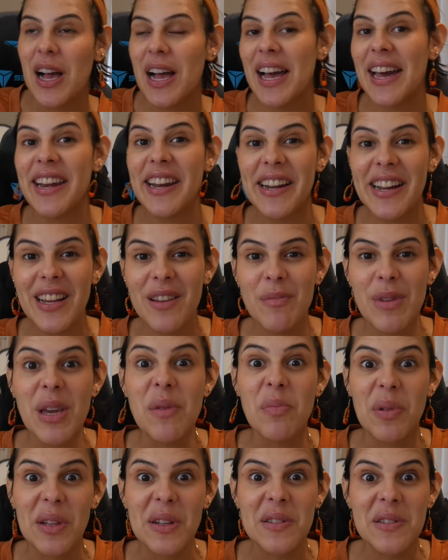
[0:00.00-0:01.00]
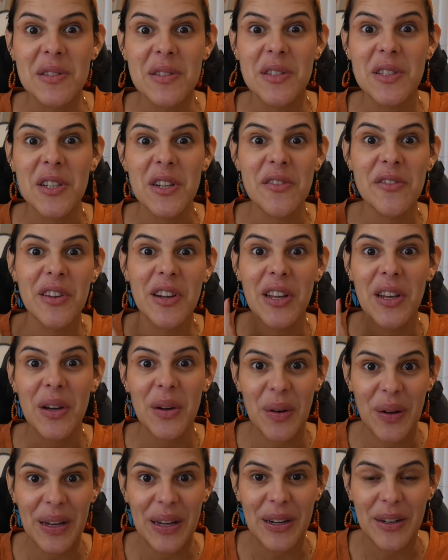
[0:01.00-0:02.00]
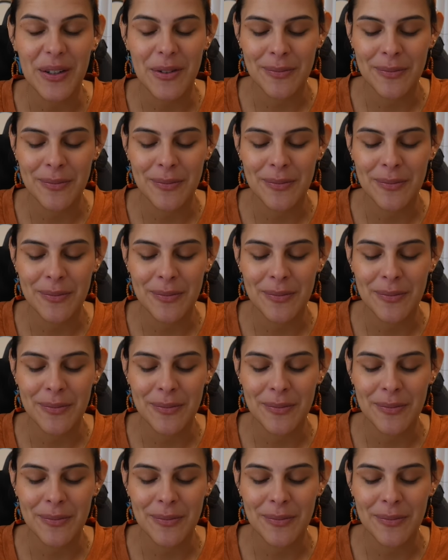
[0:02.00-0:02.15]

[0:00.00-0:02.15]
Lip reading: editing me, please insert video here.